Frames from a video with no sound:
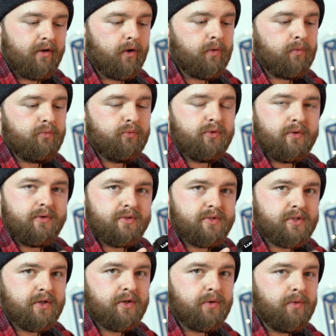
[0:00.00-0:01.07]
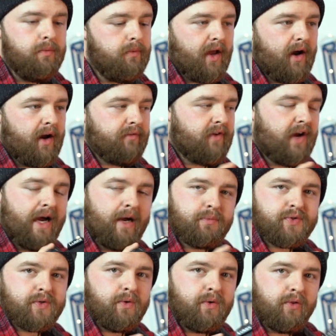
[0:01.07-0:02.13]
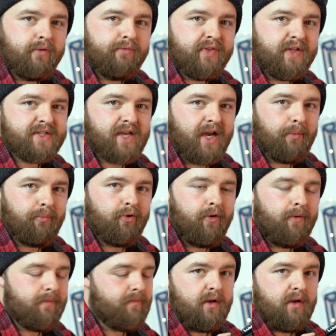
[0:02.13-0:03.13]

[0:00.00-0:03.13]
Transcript: owned two. I've absolutely loved this camera.